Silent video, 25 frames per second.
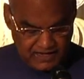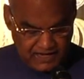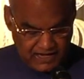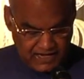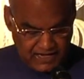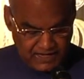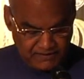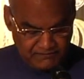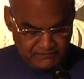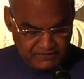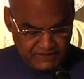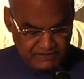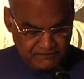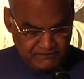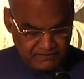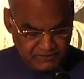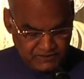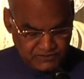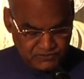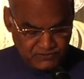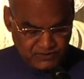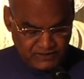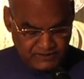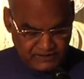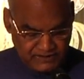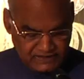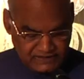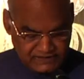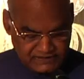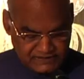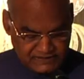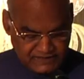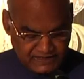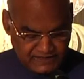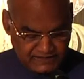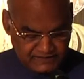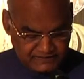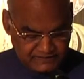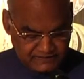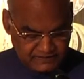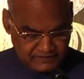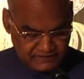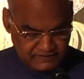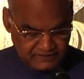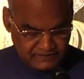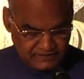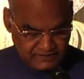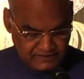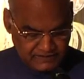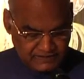I am given to understand
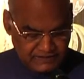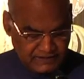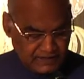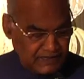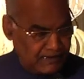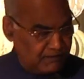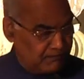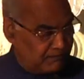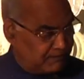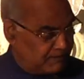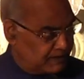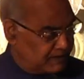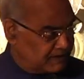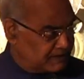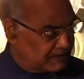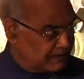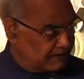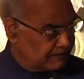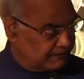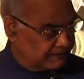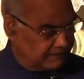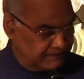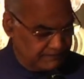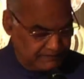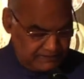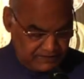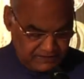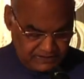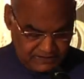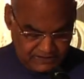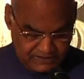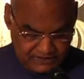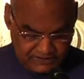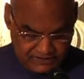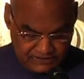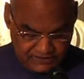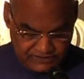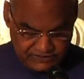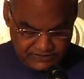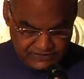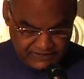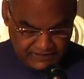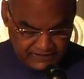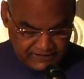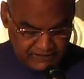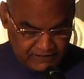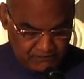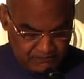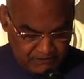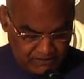that the government of
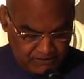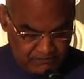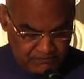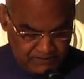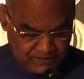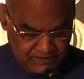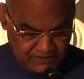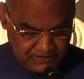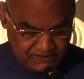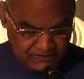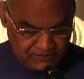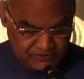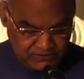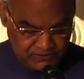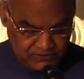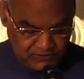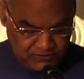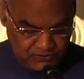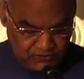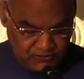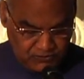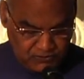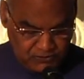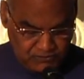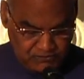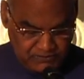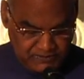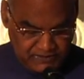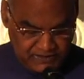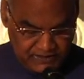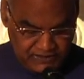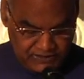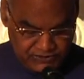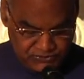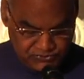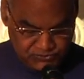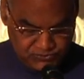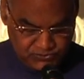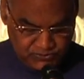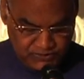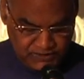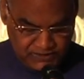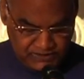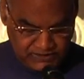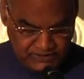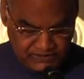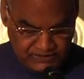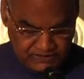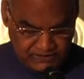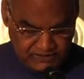Czech Republic would be
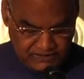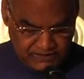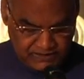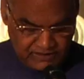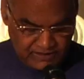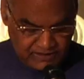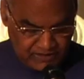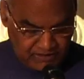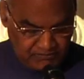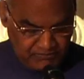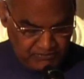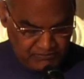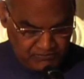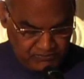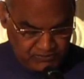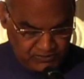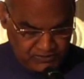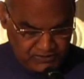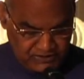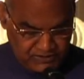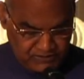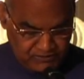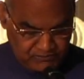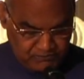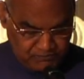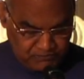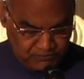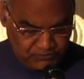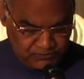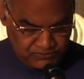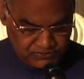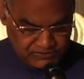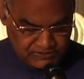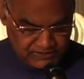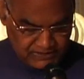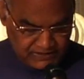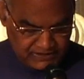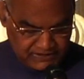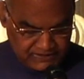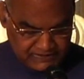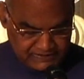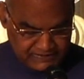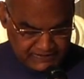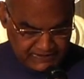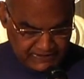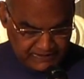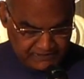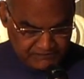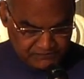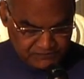issuing commemorative postal
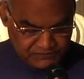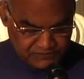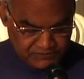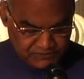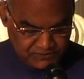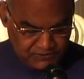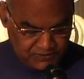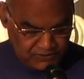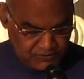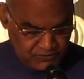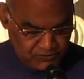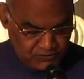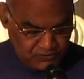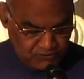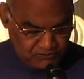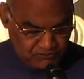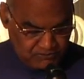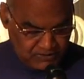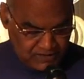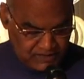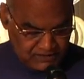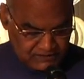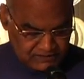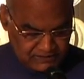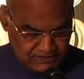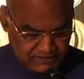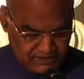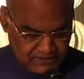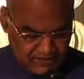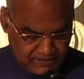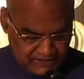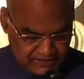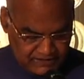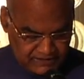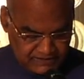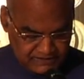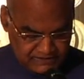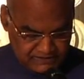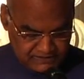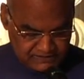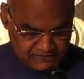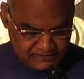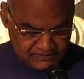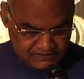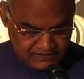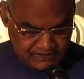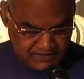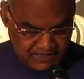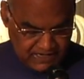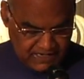stamps to mark the occasion.
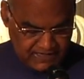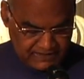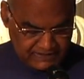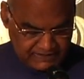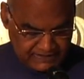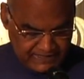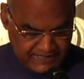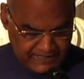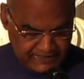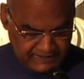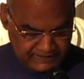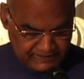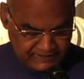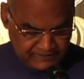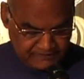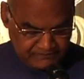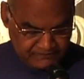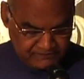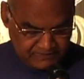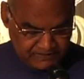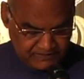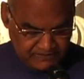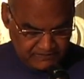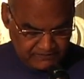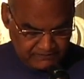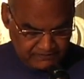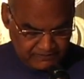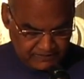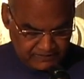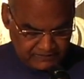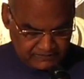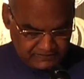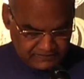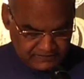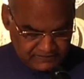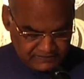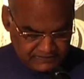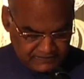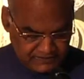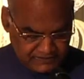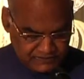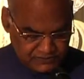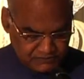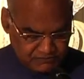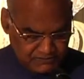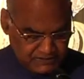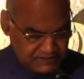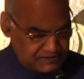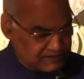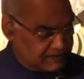I thank them for this
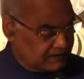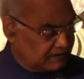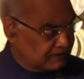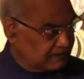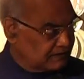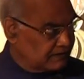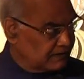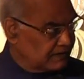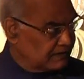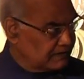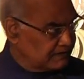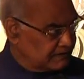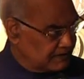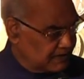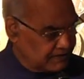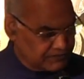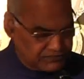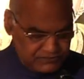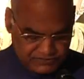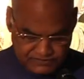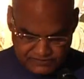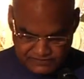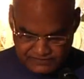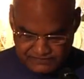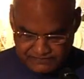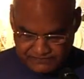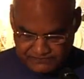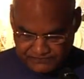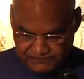special gesture.